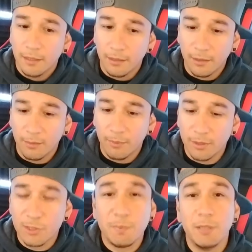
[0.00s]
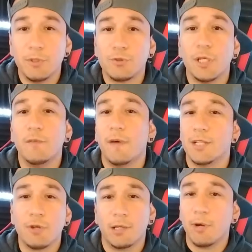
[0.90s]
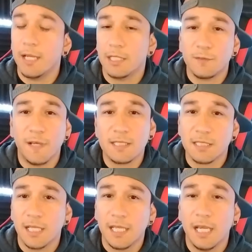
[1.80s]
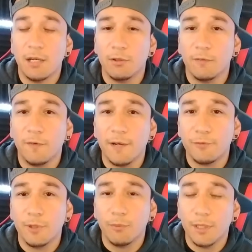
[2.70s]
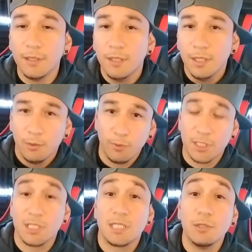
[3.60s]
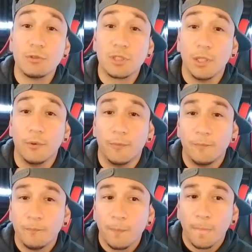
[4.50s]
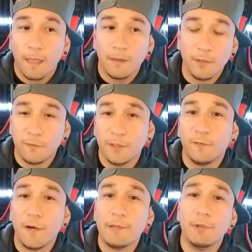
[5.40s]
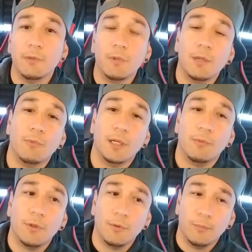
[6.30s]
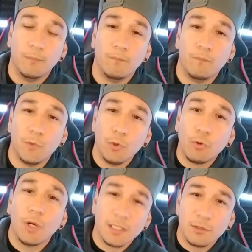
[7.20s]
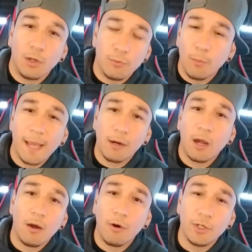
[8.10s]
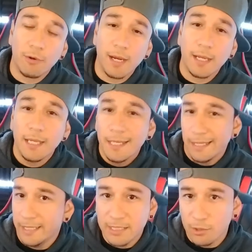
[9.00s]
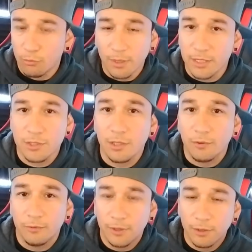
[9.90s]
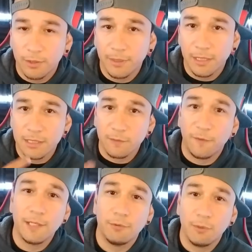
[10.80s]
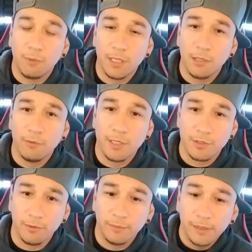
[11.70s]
On the speed retrieve, I try to crank it as fast as I can on the 5:3 to 1, which is still slow. The 5:3 to 1 will no matter how hard you crank, it's still running slow. You know what I mean? It's a 5:3 to 1 gear ratio.